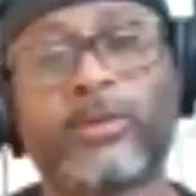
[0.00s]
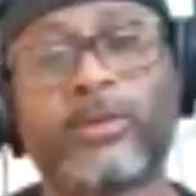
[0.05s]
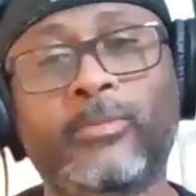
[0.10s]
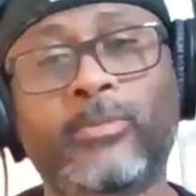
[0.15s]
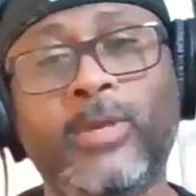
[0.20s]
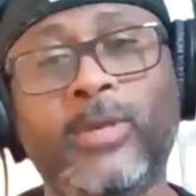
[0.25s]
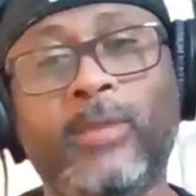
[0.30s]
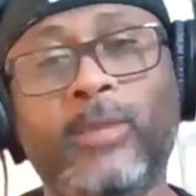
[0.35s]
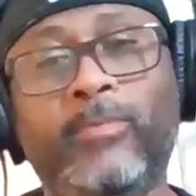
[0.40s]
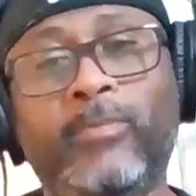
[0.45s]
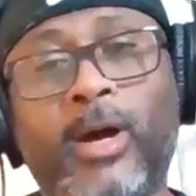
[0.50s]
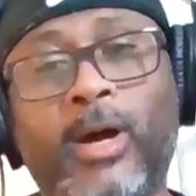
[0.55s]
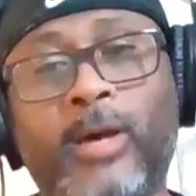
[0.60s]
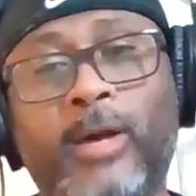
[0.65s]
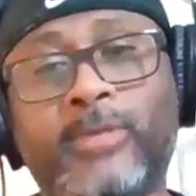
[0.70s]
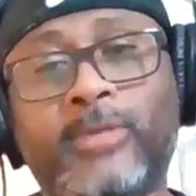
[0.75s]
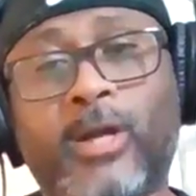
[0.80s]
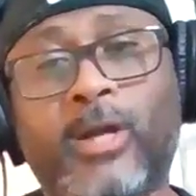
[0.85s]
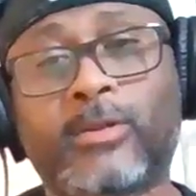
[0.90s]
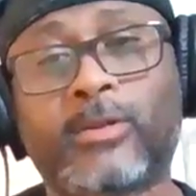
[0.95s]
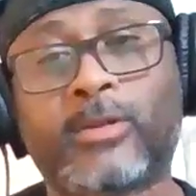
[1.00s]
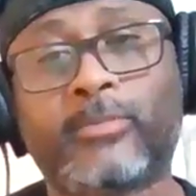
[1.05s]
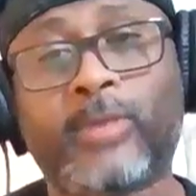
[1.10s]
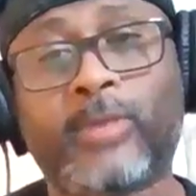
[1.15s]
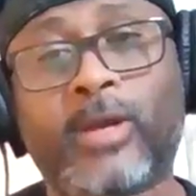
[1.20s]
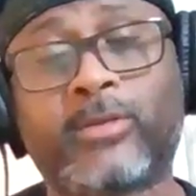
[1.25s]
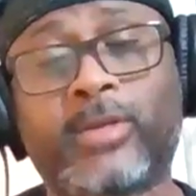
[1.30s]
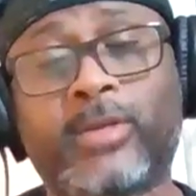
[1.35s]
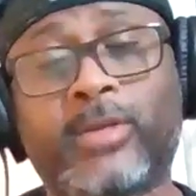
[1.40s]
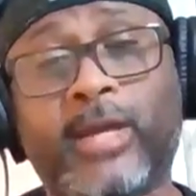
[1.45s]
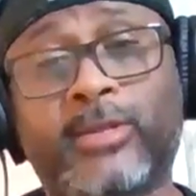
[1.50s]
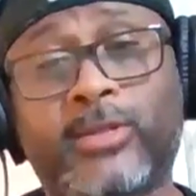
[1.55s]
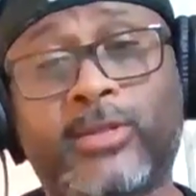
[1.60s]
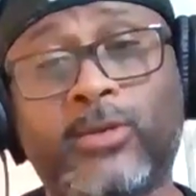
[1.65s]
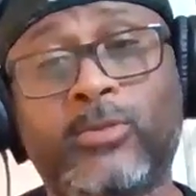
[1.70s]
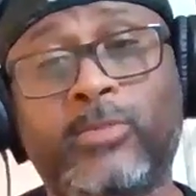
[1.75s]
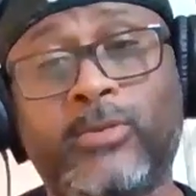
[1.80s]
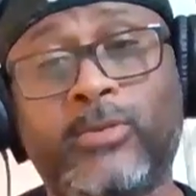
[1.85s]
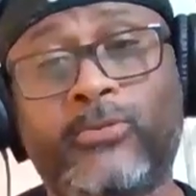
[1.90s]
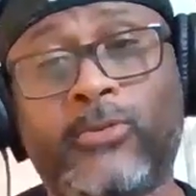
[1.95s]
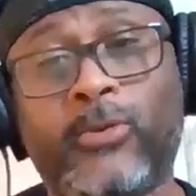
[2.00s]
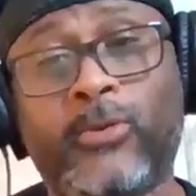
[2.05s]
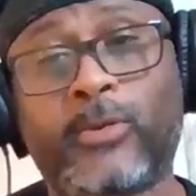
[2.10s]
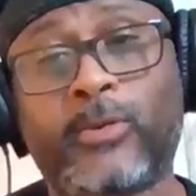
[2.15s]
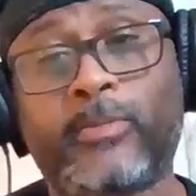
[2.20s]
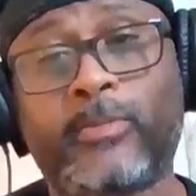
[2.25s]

and Bob talked about that too before.